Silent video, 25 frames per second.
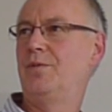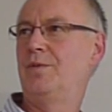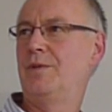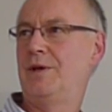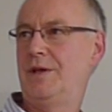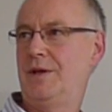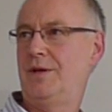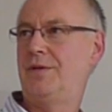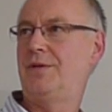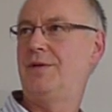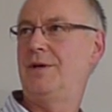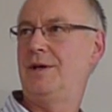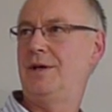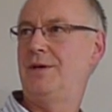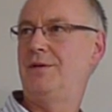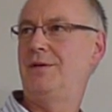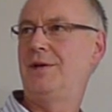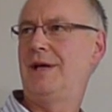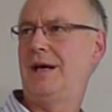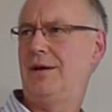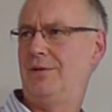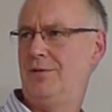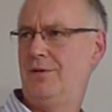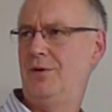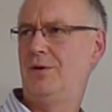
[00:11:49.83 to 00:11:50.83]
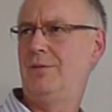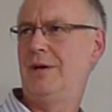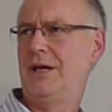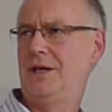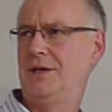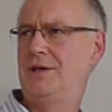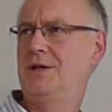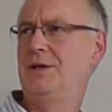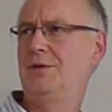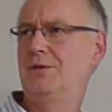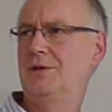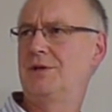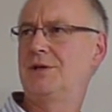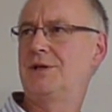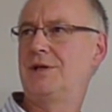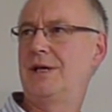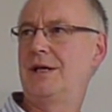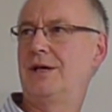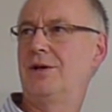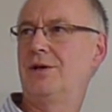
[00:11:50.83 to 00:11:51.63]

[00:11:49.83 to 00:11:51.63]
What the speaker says: in theory that room energy would stay